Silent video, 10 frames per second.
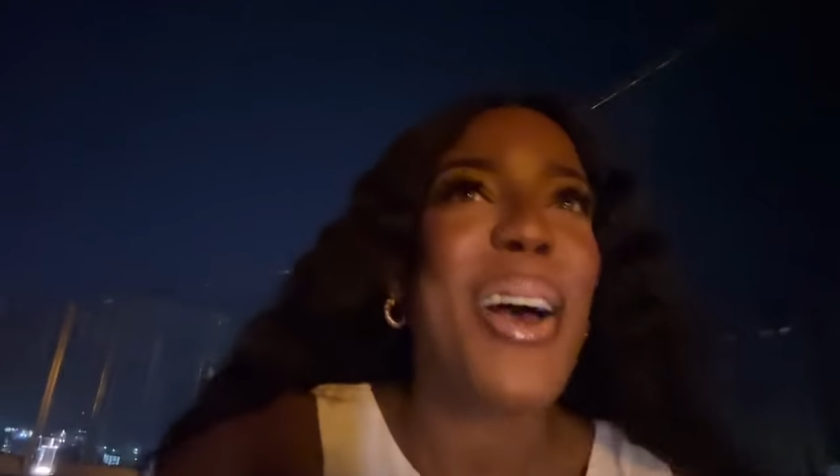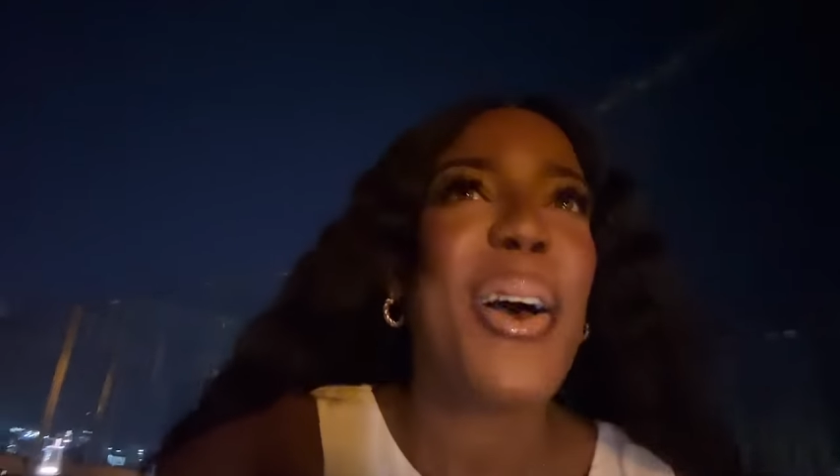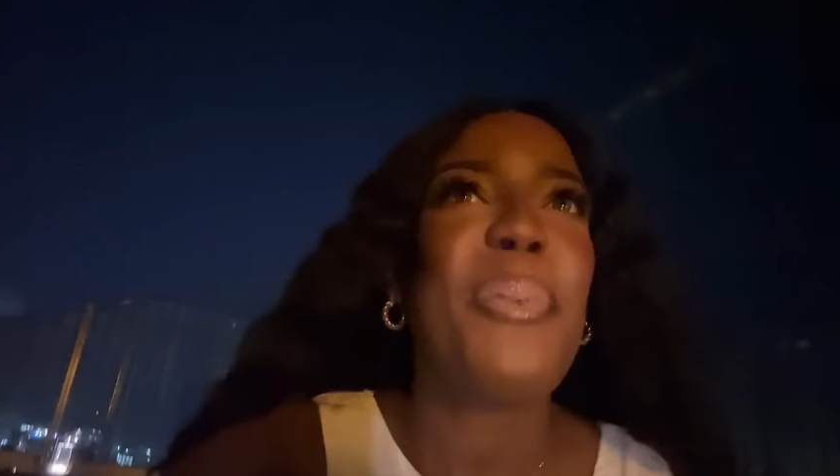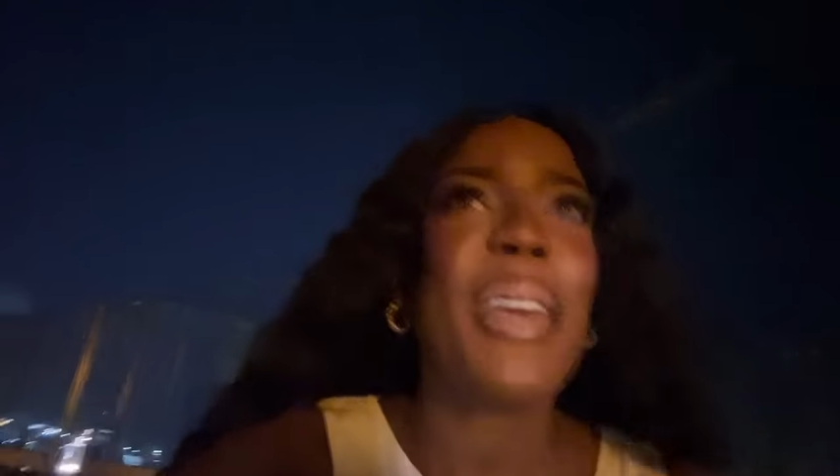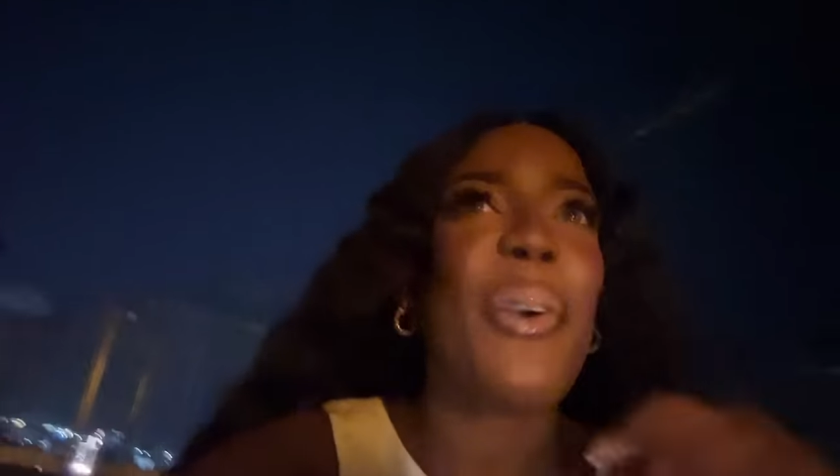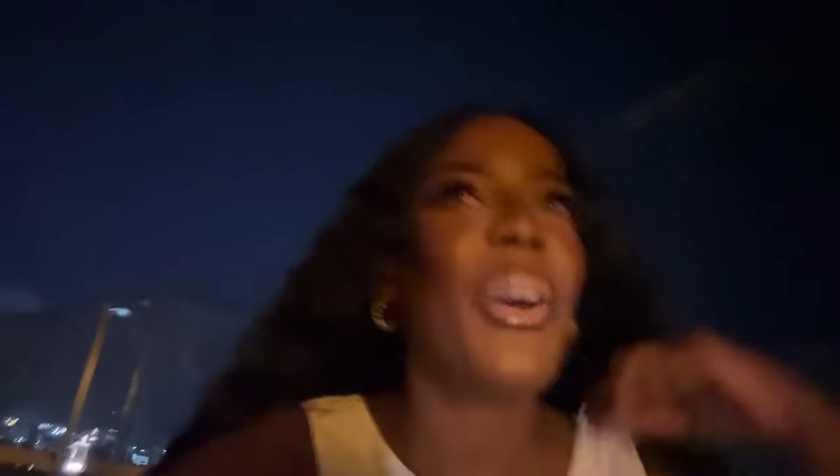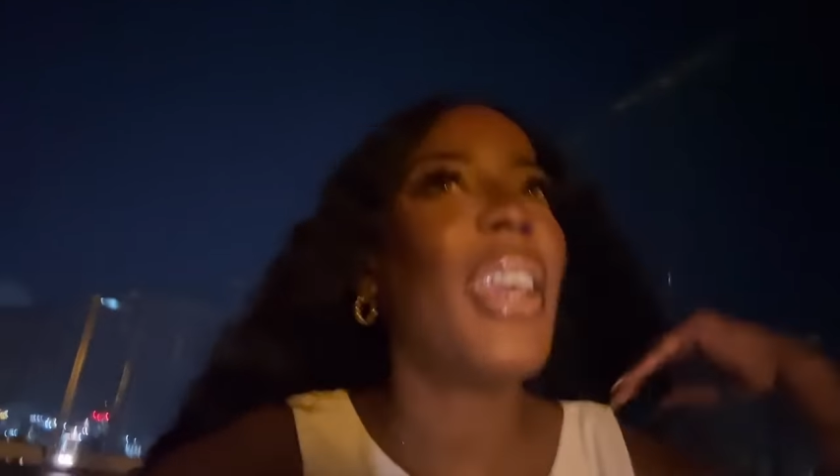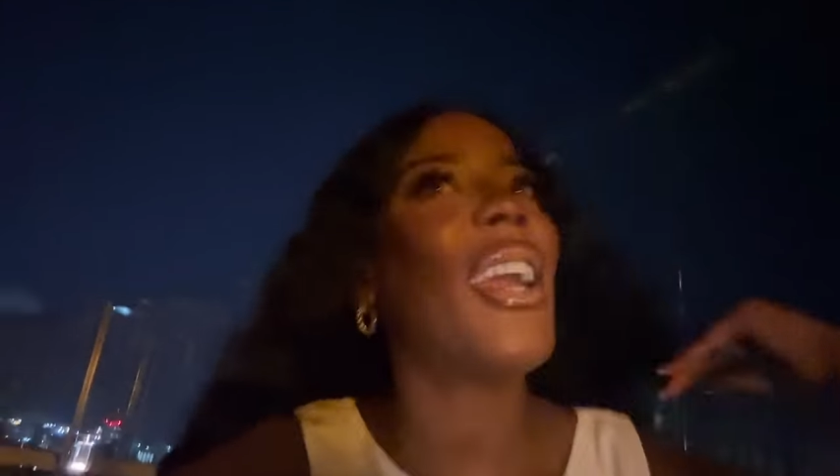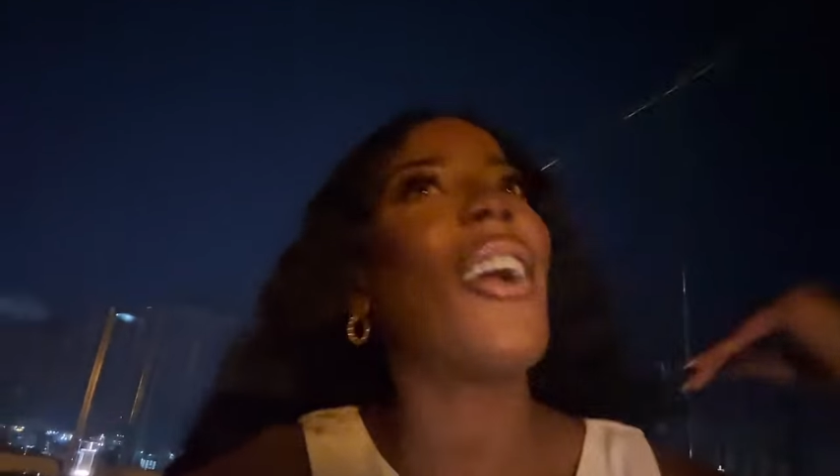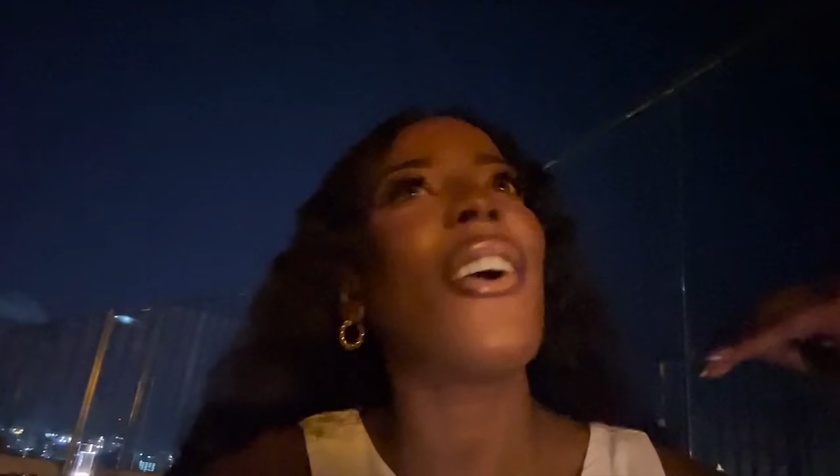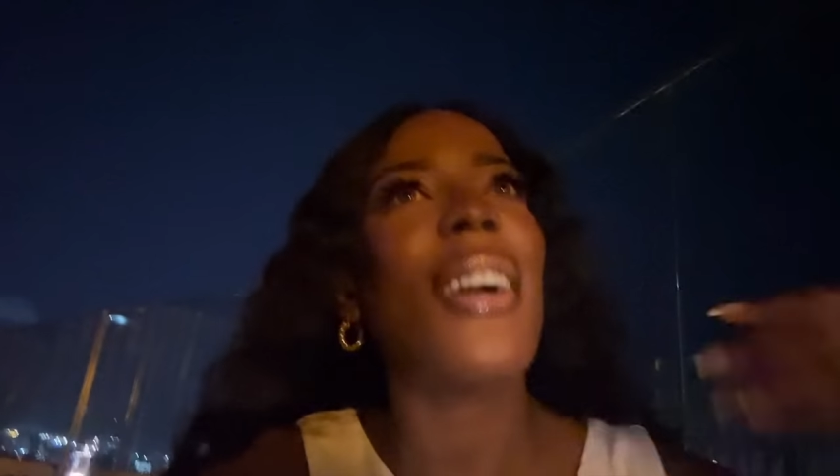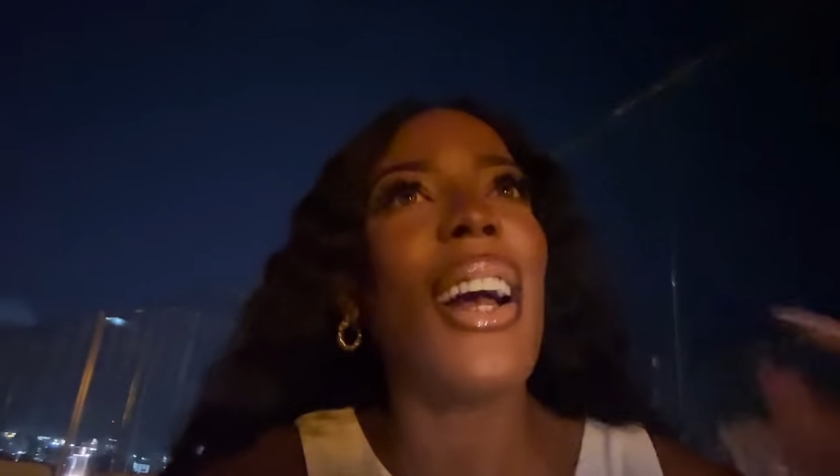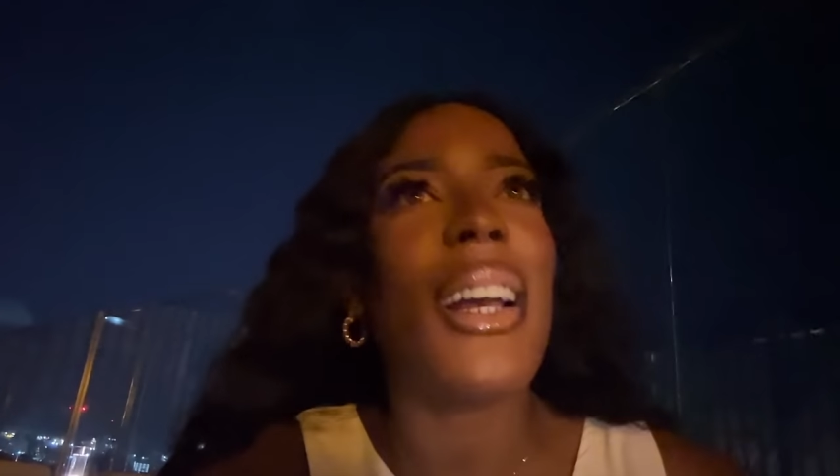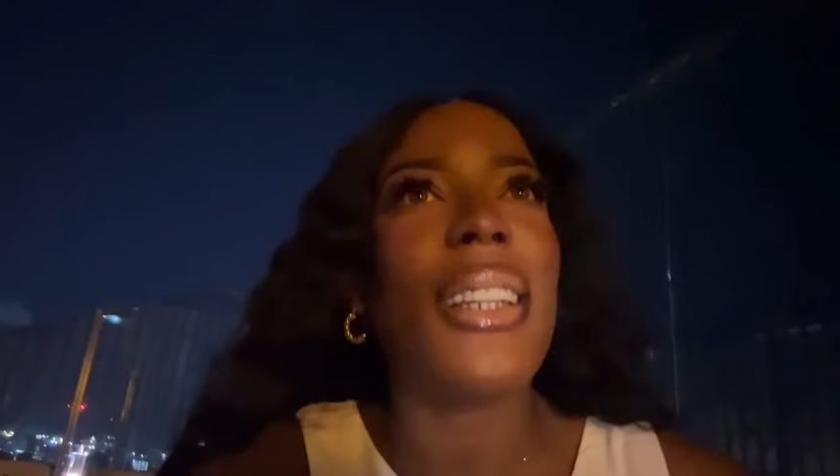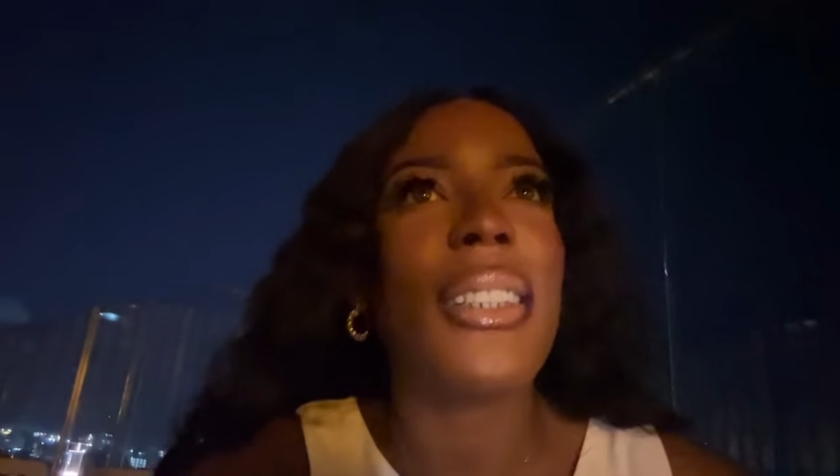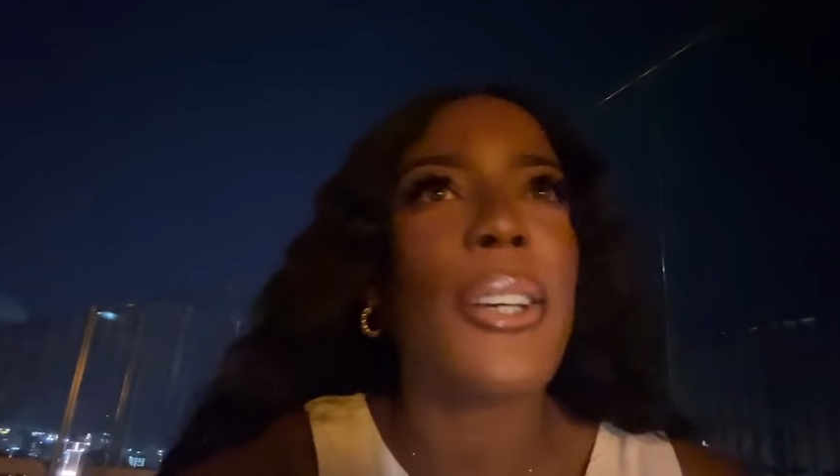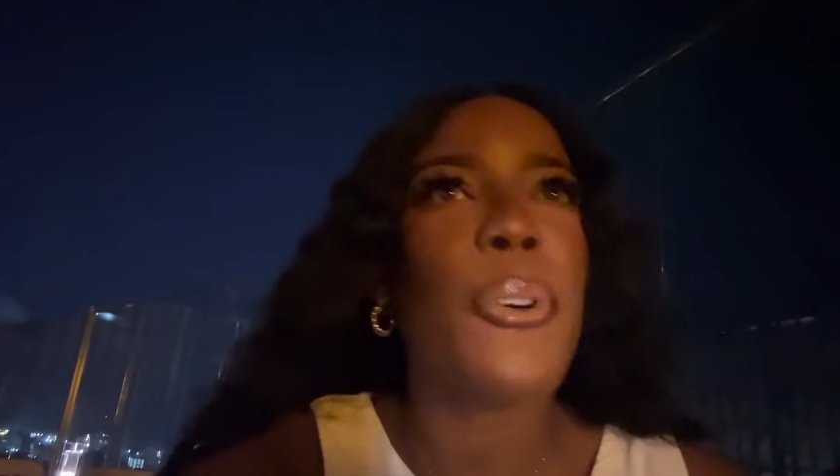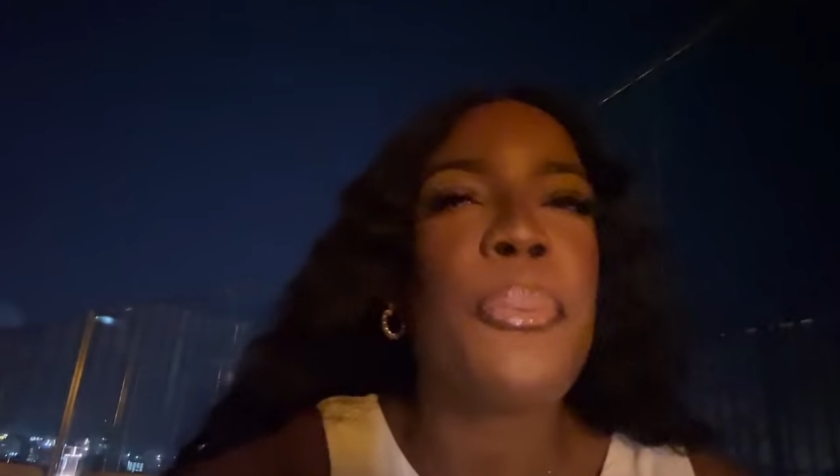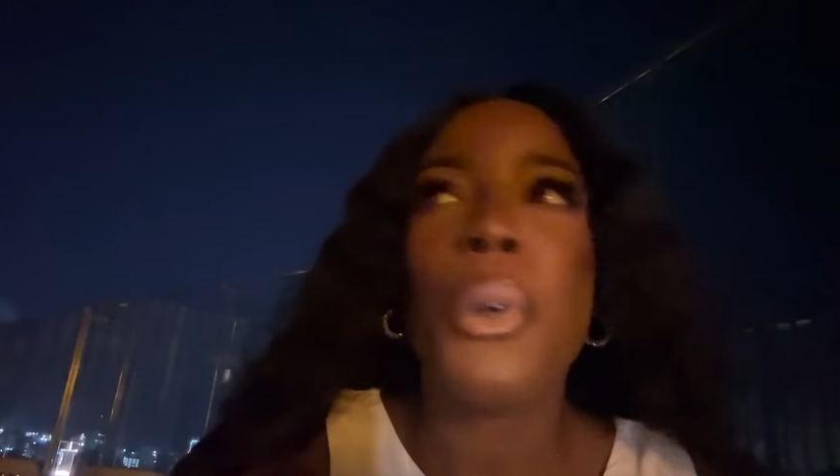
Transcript: But yeah, we're here, and um,